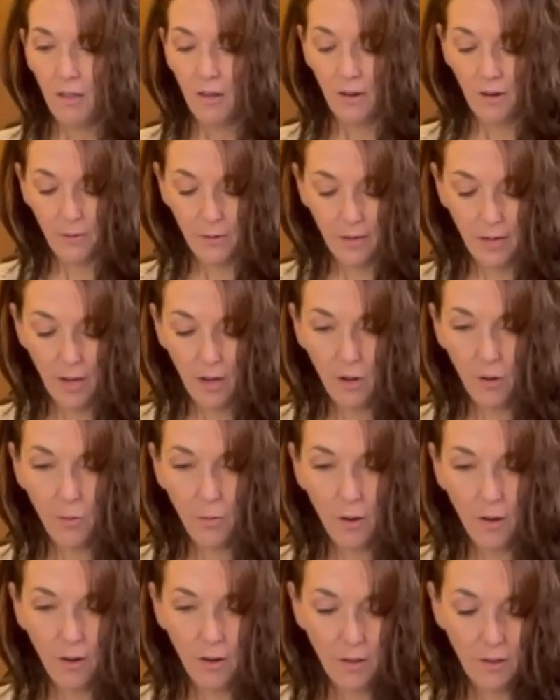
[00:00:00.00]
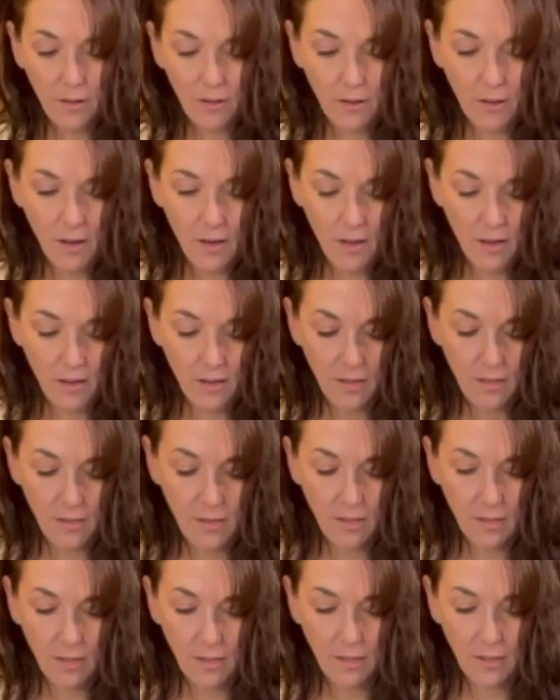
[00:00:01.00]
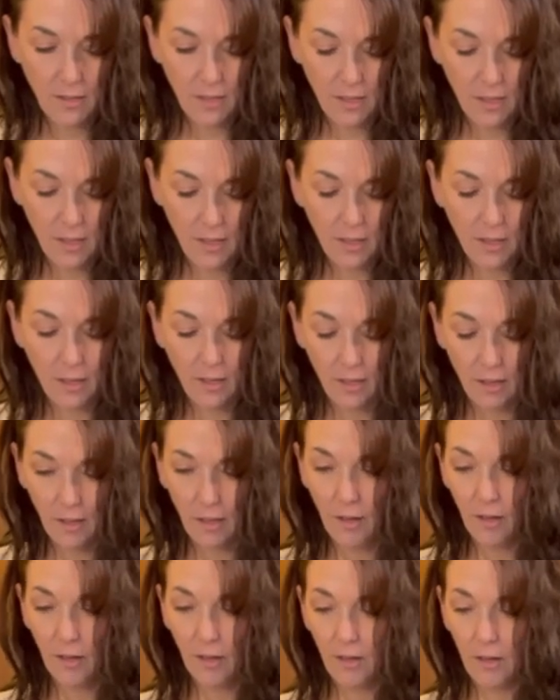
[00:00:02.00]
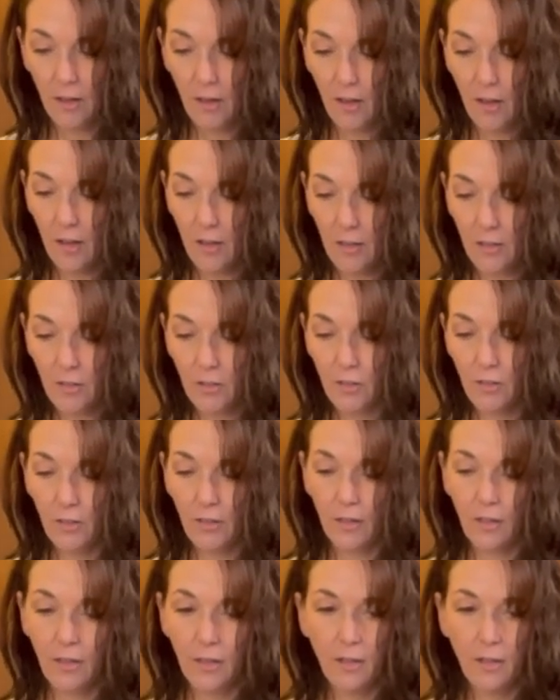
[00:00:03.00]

There we go, we're at 60, 100.